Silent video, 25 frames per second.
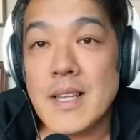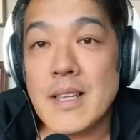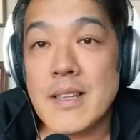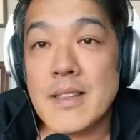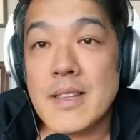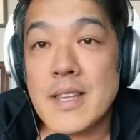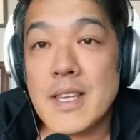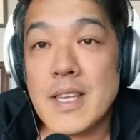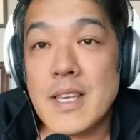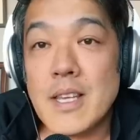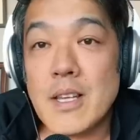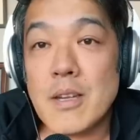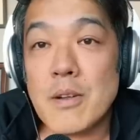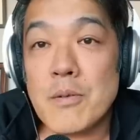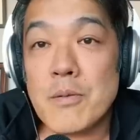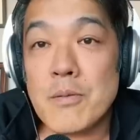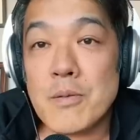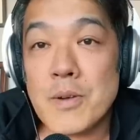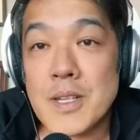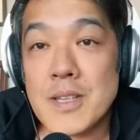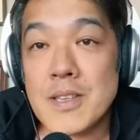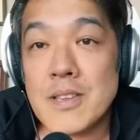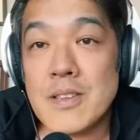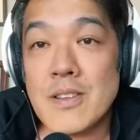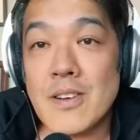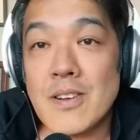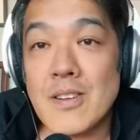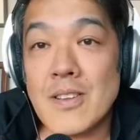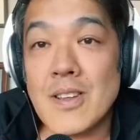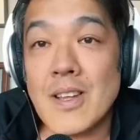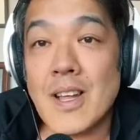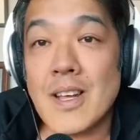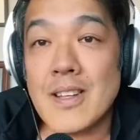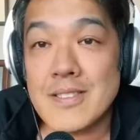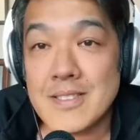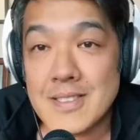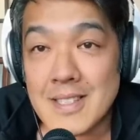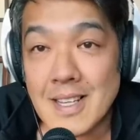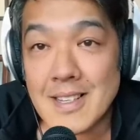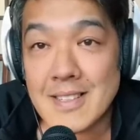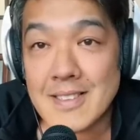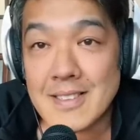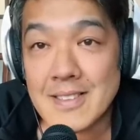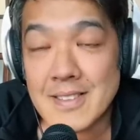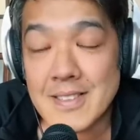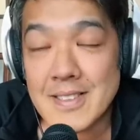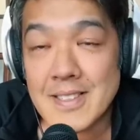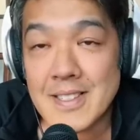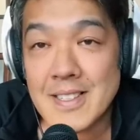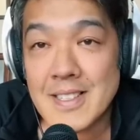The retinol
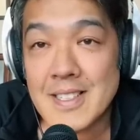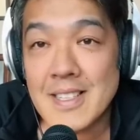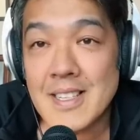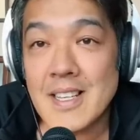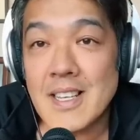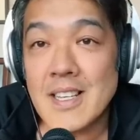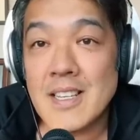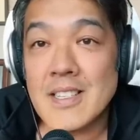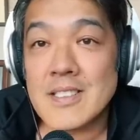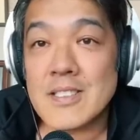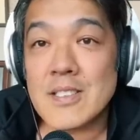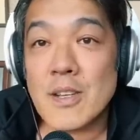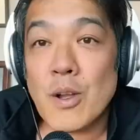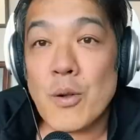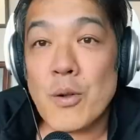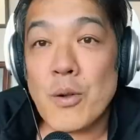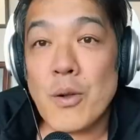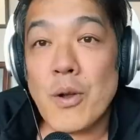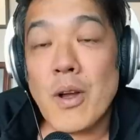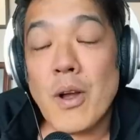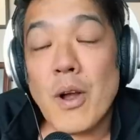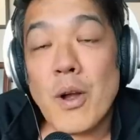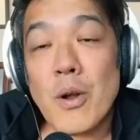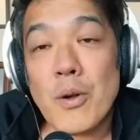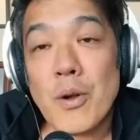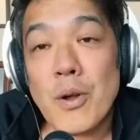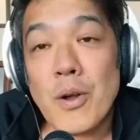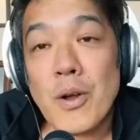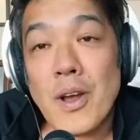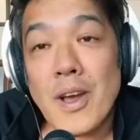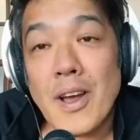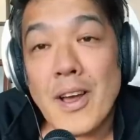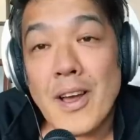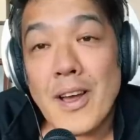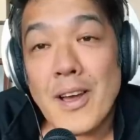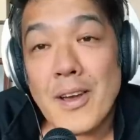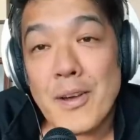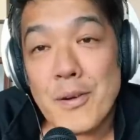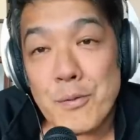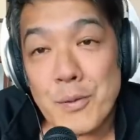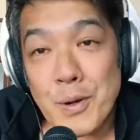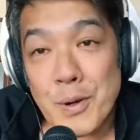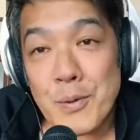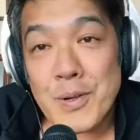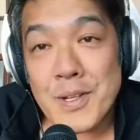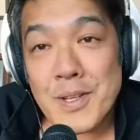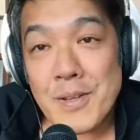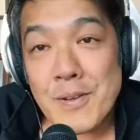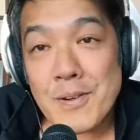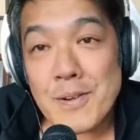does. So when
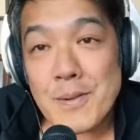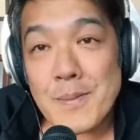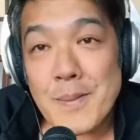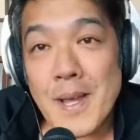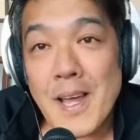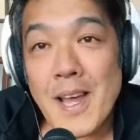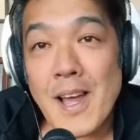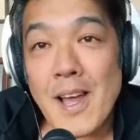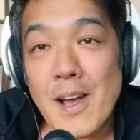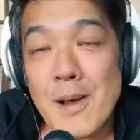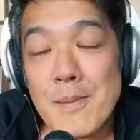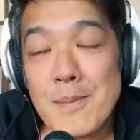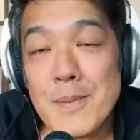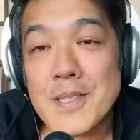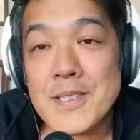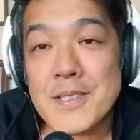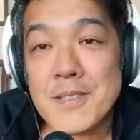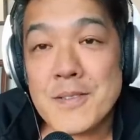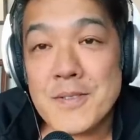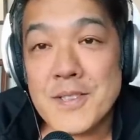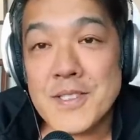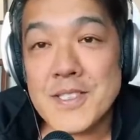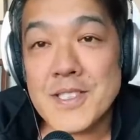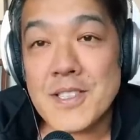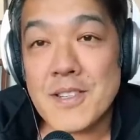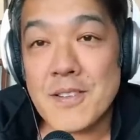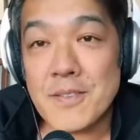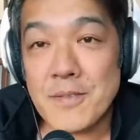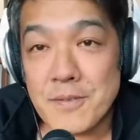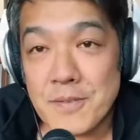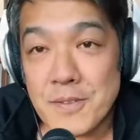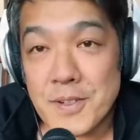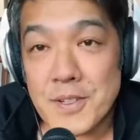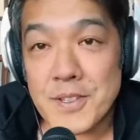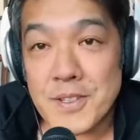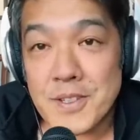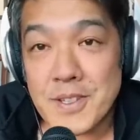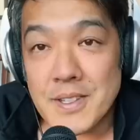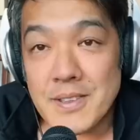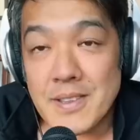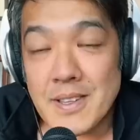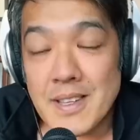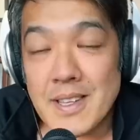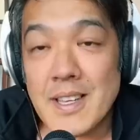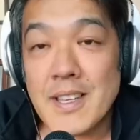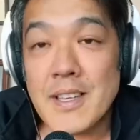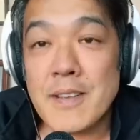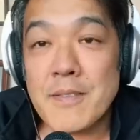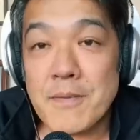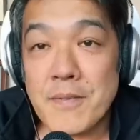we talk about how much of it's converted,
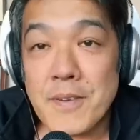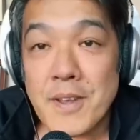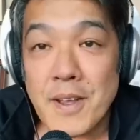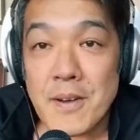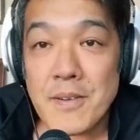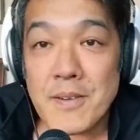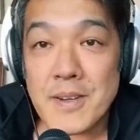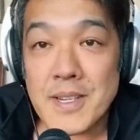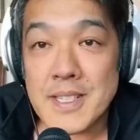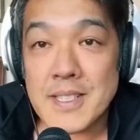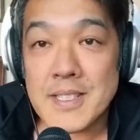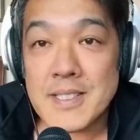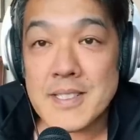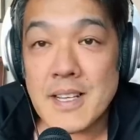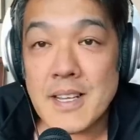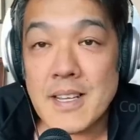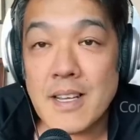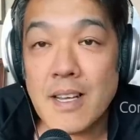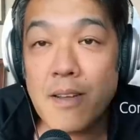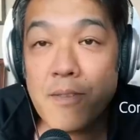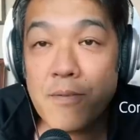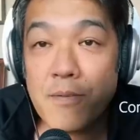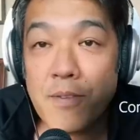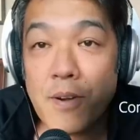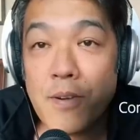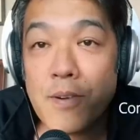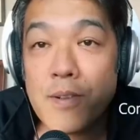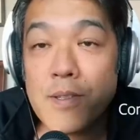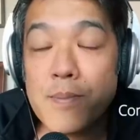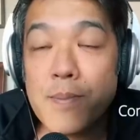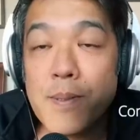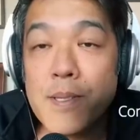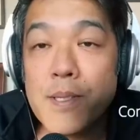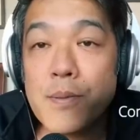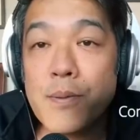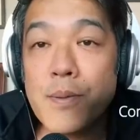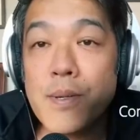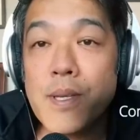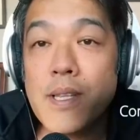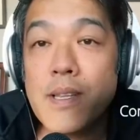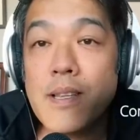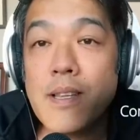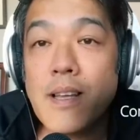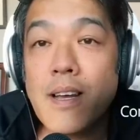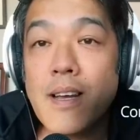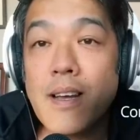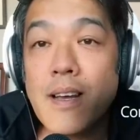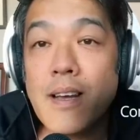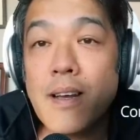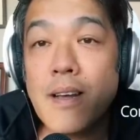it varies. It varies between
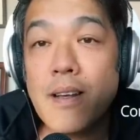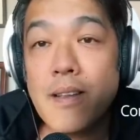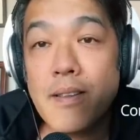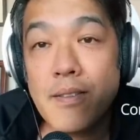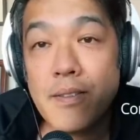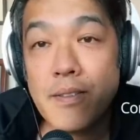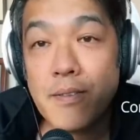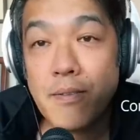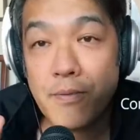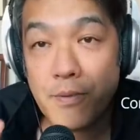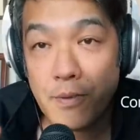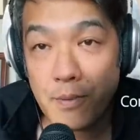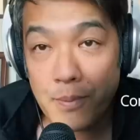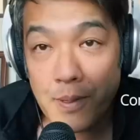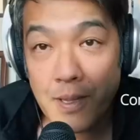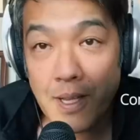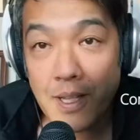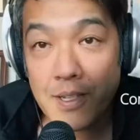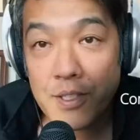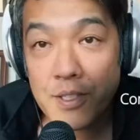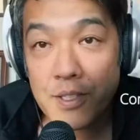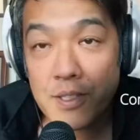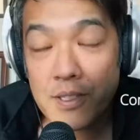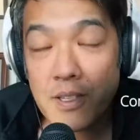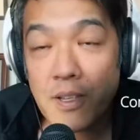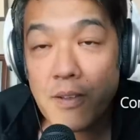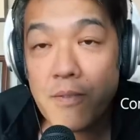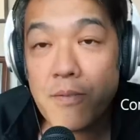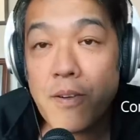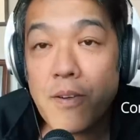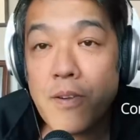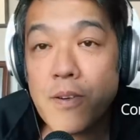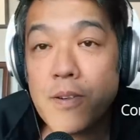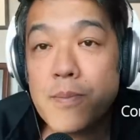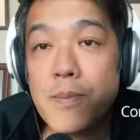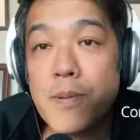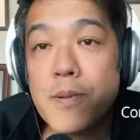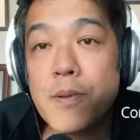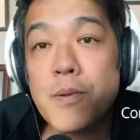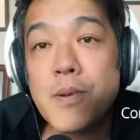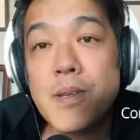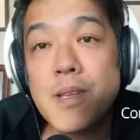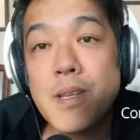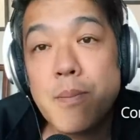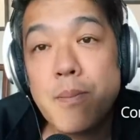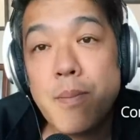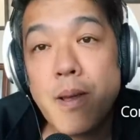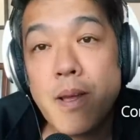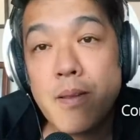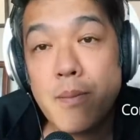the formulation, it varies between the
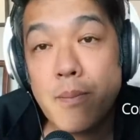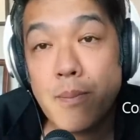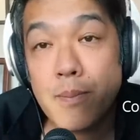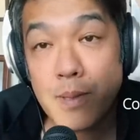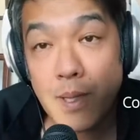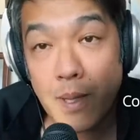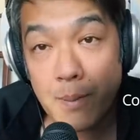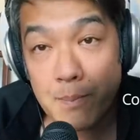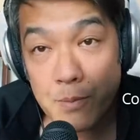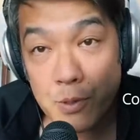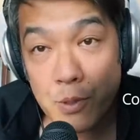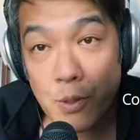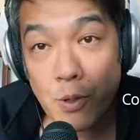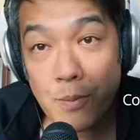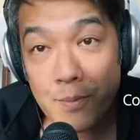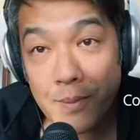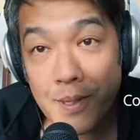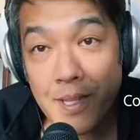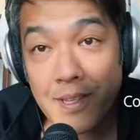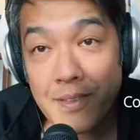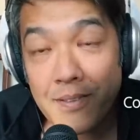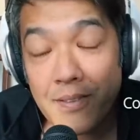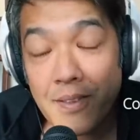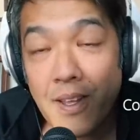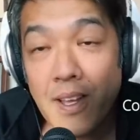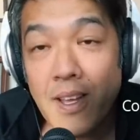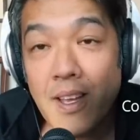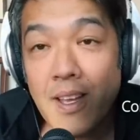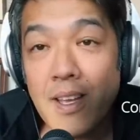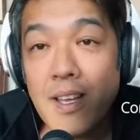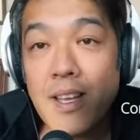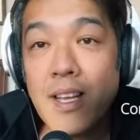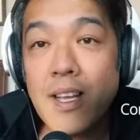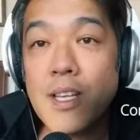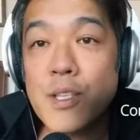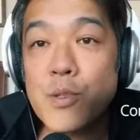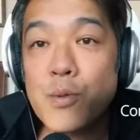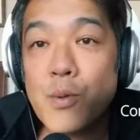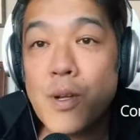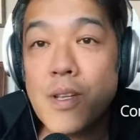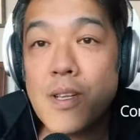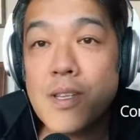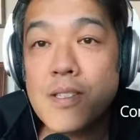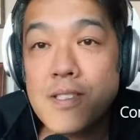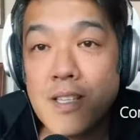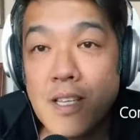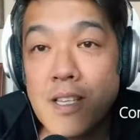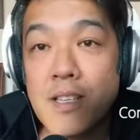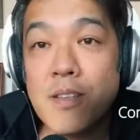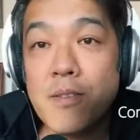amount absorbed in, as well
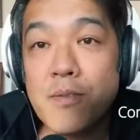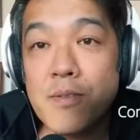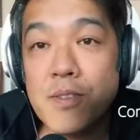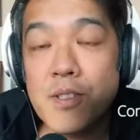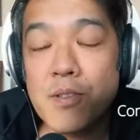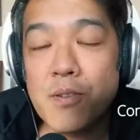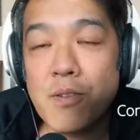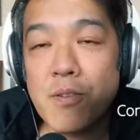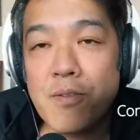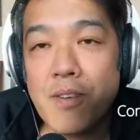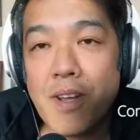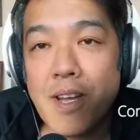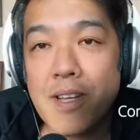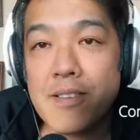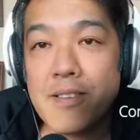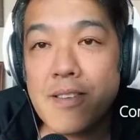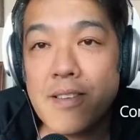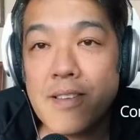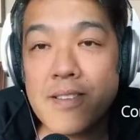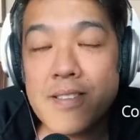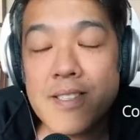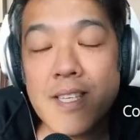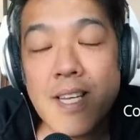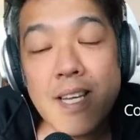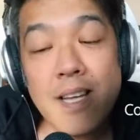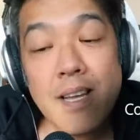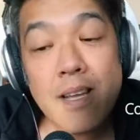as individual factors.